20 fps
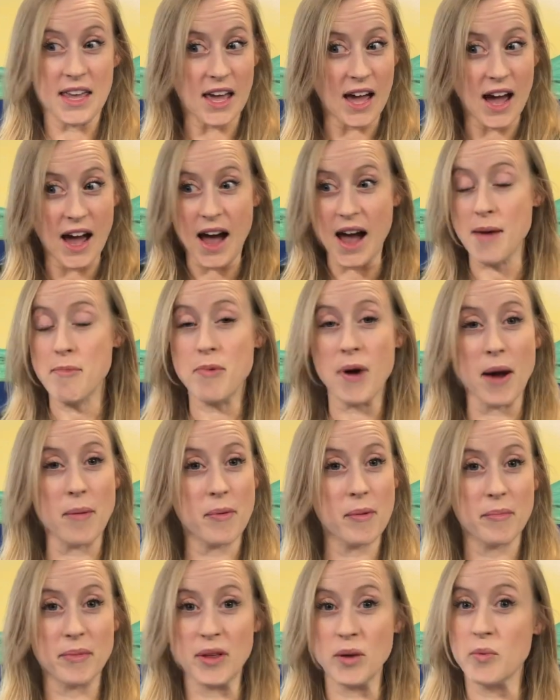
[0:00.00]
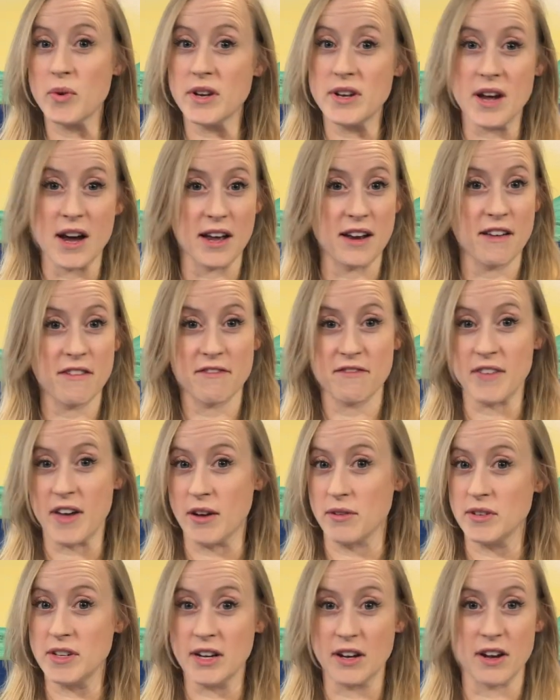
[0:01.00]
I probably would not have
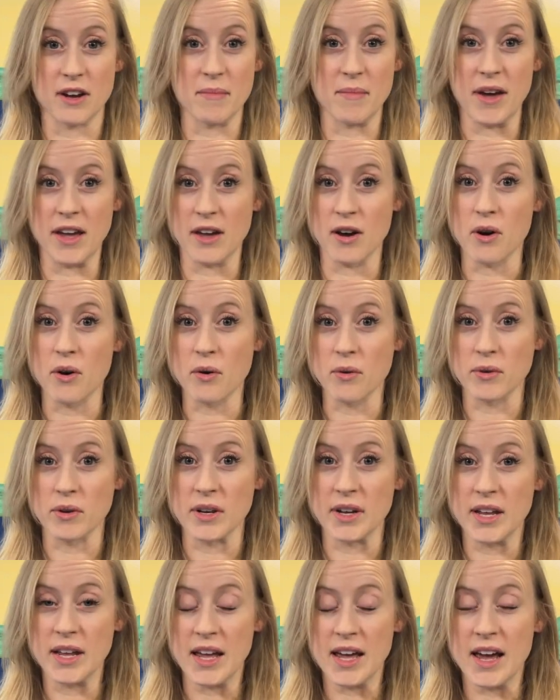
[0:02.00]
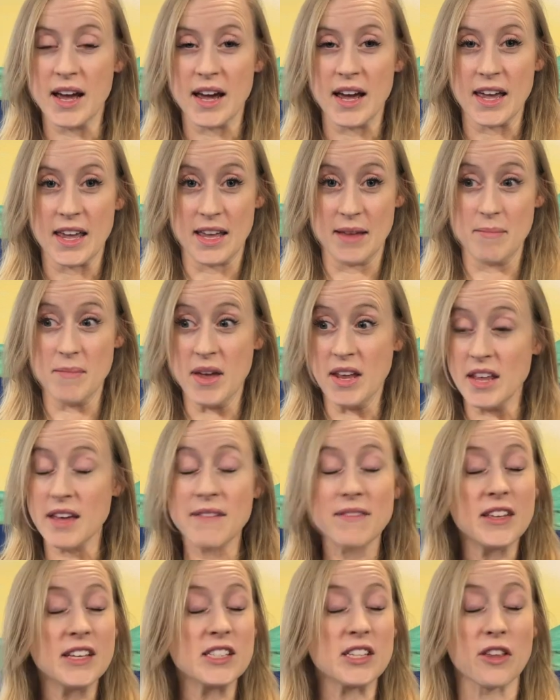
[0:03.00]
found it on my own. In many of
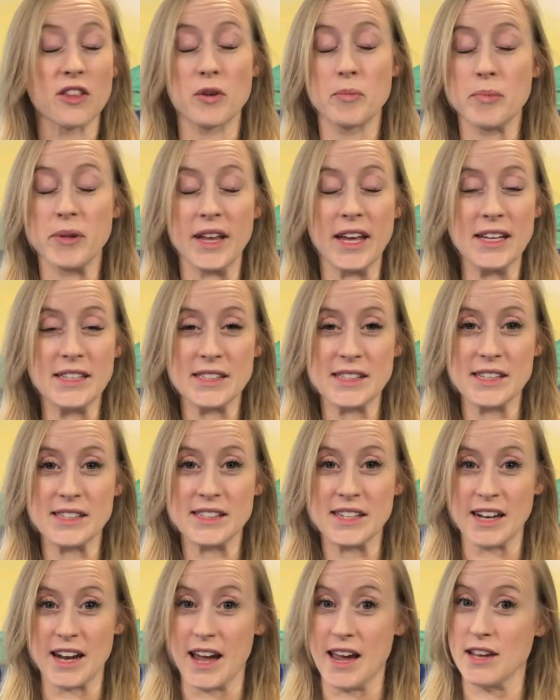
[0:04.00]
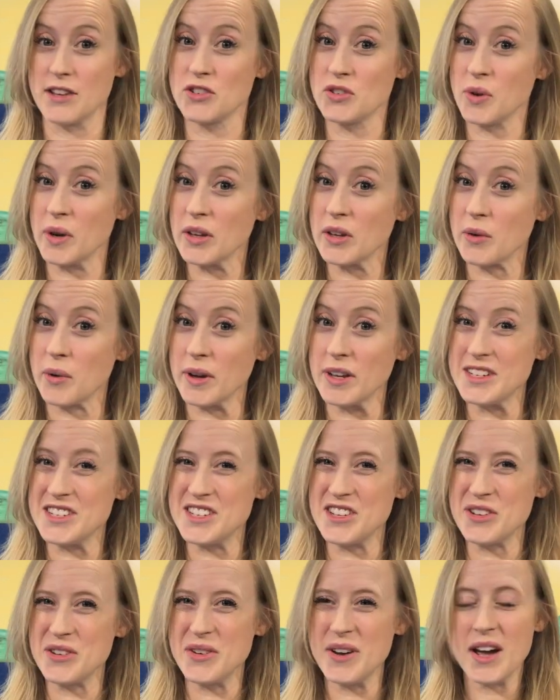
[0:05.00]
these other places that I enjoyed going
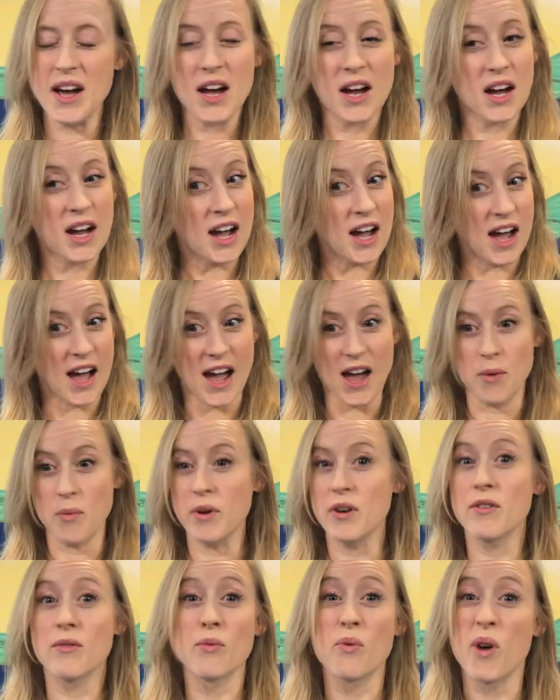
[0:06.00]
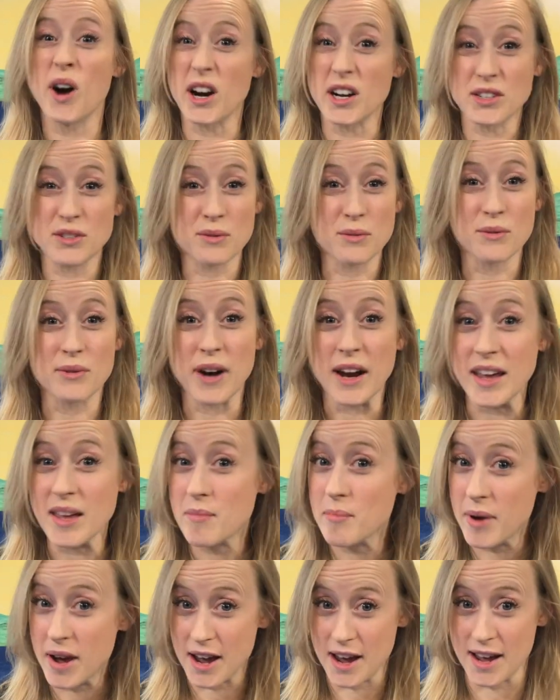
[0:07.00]
to, I would have walked
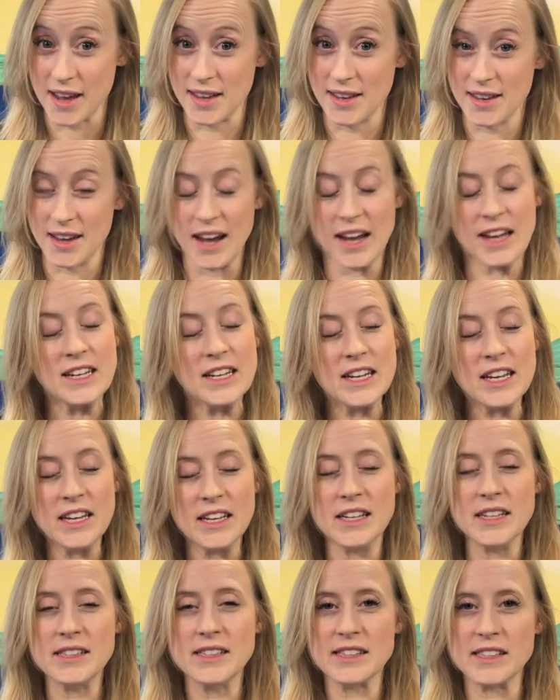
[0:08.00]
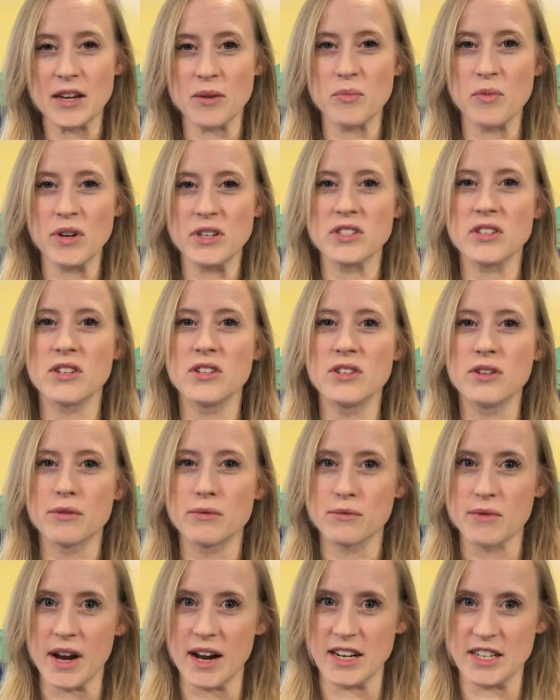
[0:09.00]
right by. I needed someone to
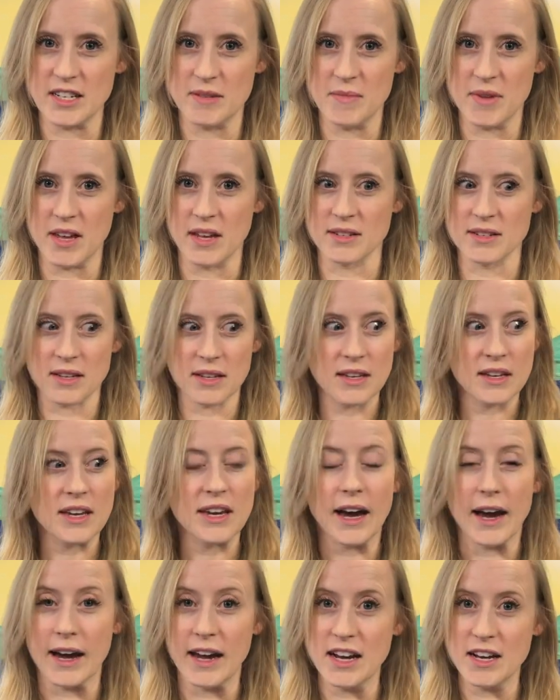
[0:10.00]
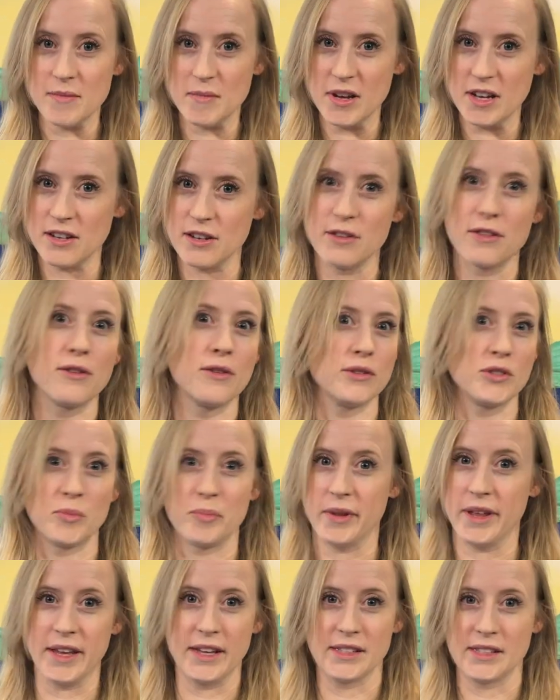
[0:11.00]
direct me, to guide me to those
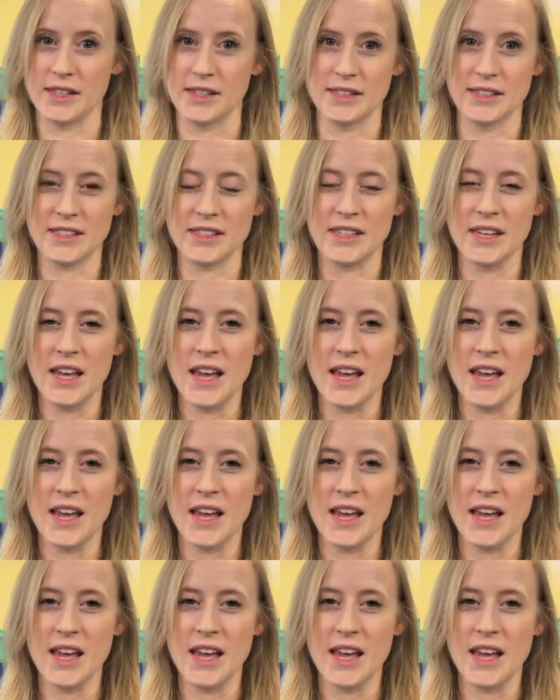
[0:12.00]
places.